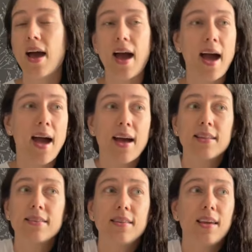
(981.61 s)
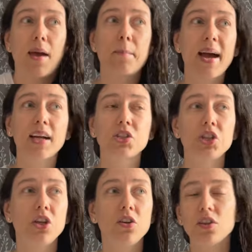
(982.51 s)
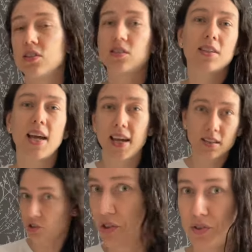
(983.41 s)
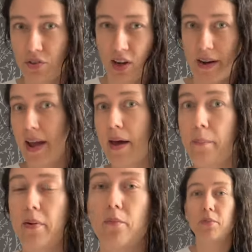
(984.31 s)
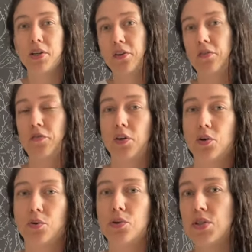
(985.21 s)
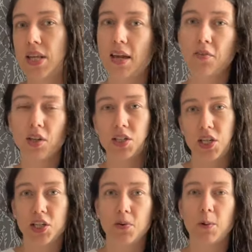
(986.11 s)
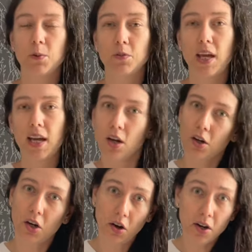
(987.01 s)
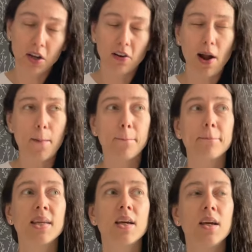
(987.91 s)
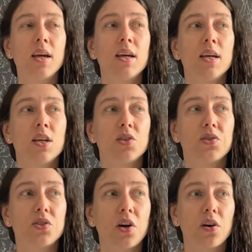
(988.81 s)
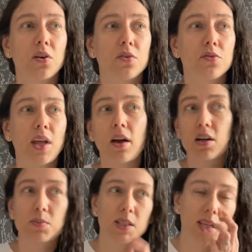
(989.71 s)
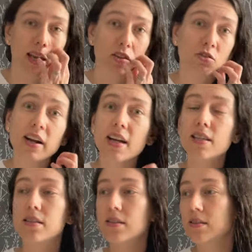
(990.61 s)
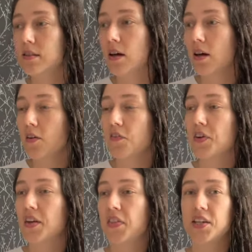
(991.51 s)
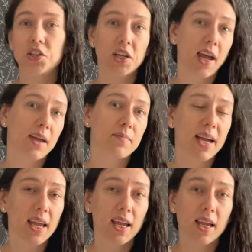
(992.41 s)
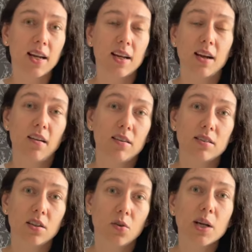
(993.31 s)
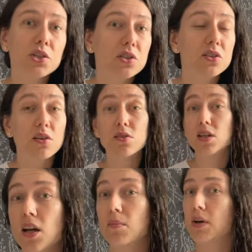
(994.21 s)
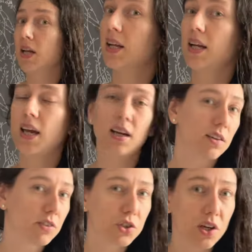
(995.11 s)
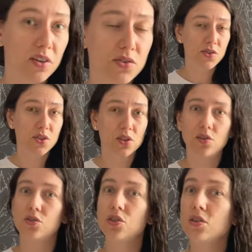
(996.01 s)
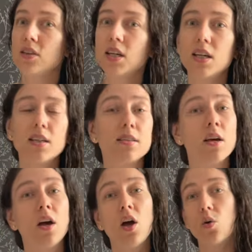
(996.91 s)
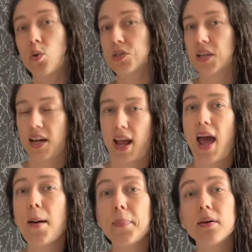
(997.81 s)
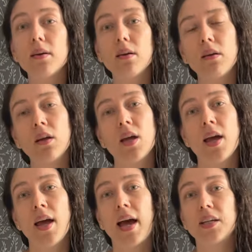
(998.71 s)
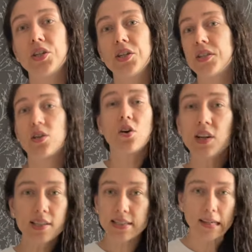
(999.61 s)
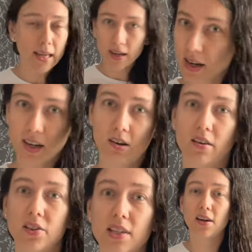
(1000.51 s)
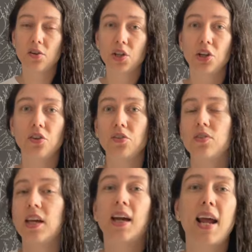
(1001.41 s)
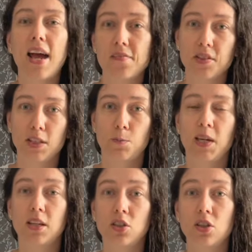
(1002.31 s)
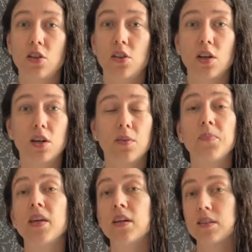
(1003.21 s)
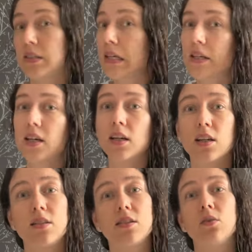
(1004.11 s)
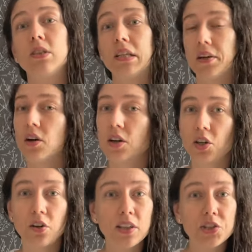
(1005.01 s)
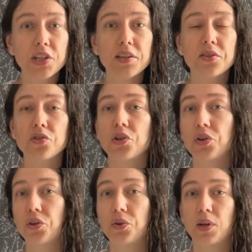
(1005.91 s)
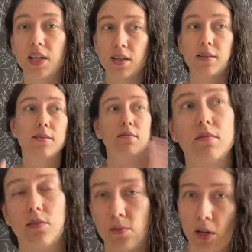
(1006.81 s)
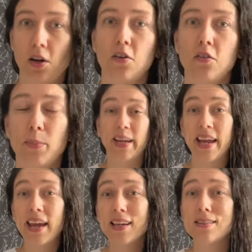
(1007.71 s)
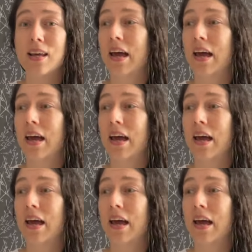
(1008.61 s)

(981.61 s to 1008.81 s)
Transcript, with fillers: and get back to you, because today it's just not gonna happen. We don't feel safe continuing with the echocardiogram. So they asked me to get dressed and stuff, and then she came back in and I asked her questions. I was like, am I going to get another chance to do this? What's going to happen? And she said, honestly, I can't tell you. They're going to have to speak to the senior consultant cardiologist who is looking over my case